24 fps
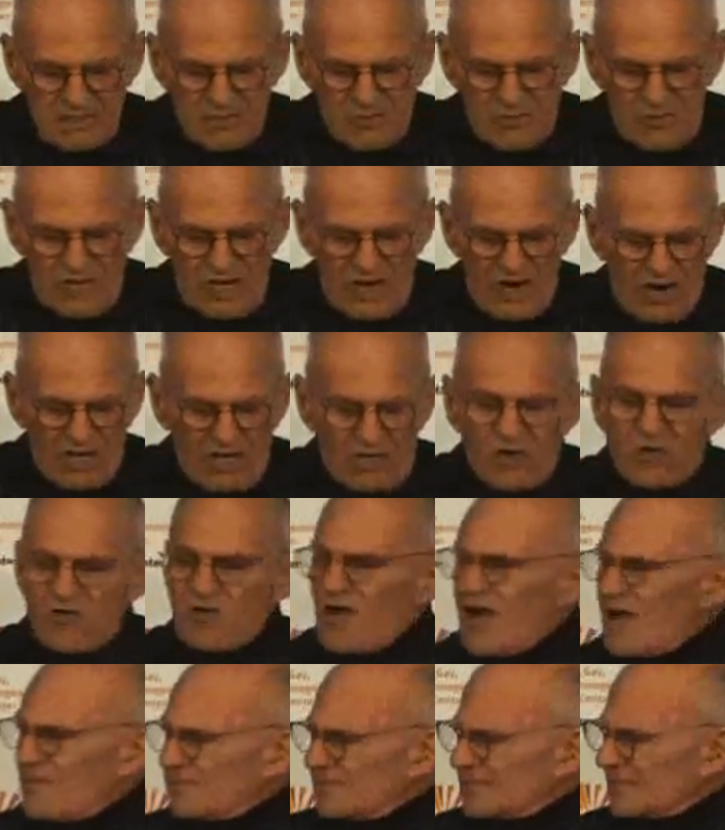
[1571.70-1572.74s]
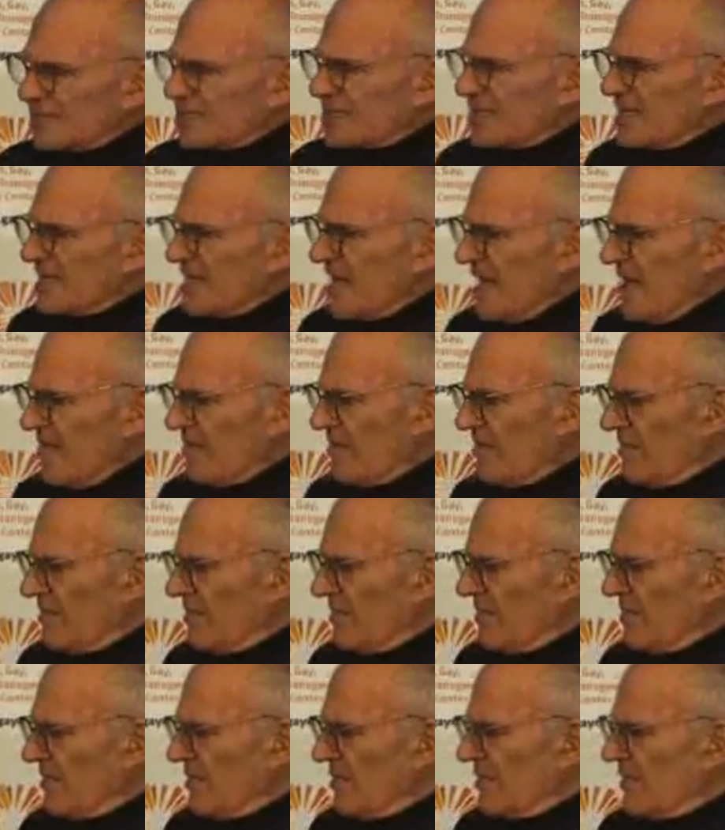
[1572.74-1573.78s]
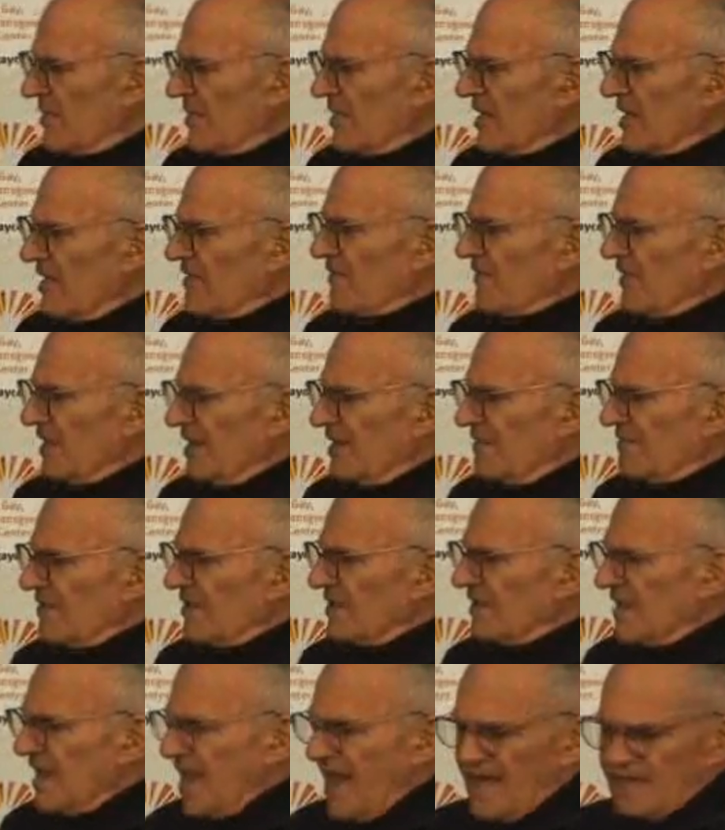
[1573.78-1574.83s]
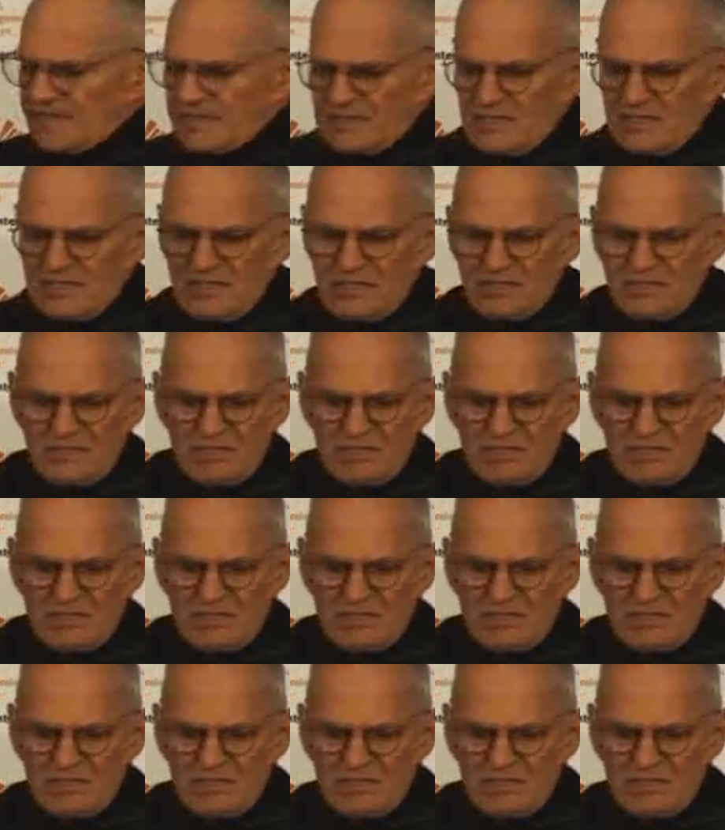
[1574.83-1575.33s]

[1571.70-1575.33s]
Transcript: We are crumbs to them, if even that.